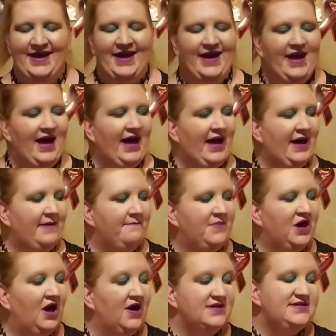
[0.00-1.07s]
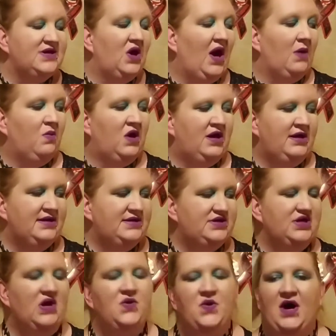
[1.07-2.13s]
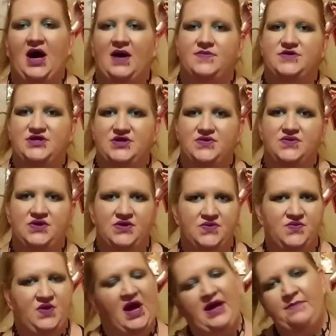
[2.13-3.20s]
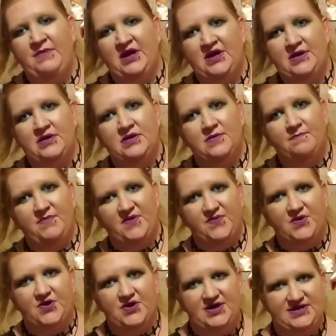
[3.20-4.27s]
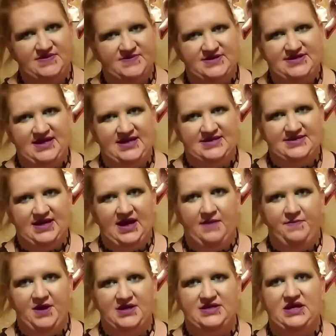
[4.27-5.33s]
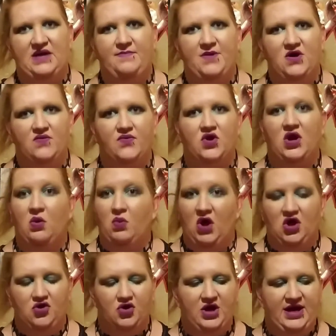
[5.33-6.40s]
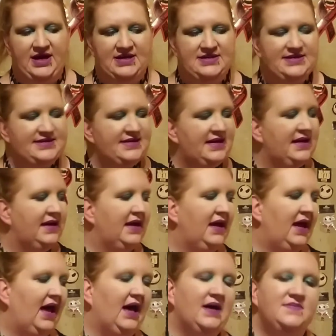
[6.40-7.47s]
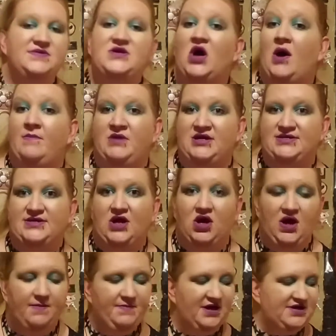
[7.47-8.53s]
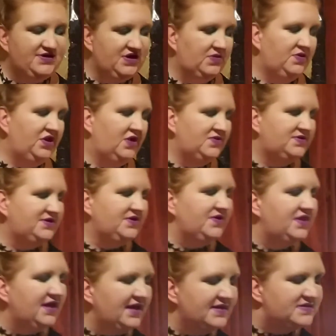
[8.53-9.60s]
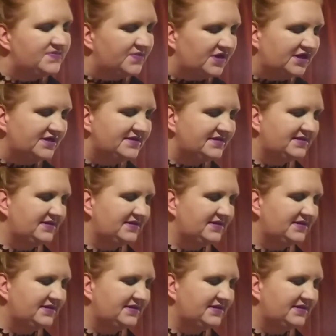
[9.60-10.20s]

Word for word: um, but also, I wanted to show off two new Nightmare Before Christmas things that I picked up over at Walgreens. Um, so I'm going to start off by showing those two things first